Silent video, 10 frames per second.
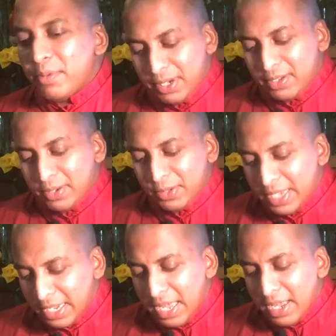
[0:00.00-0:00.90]
So
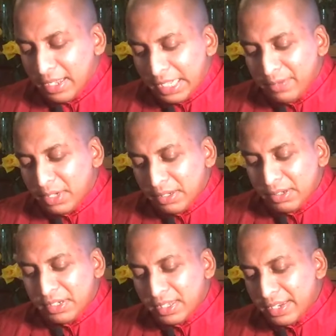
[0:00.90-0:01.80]
they were
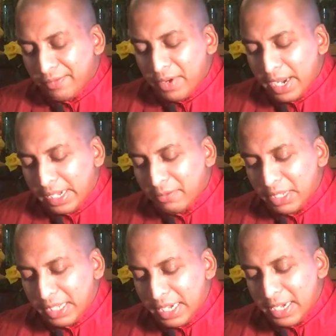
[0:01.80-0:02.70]
justifying what
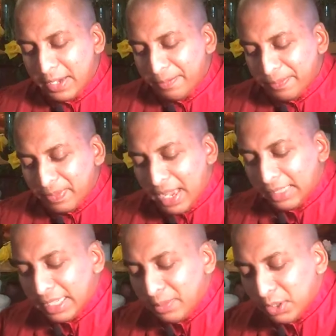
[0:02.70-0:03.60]
they did, and
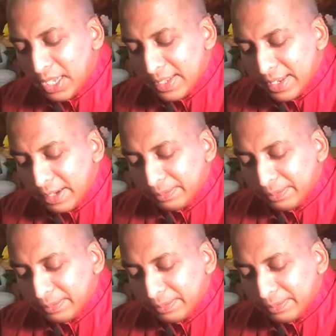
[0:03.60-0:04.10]
then the Buddha said,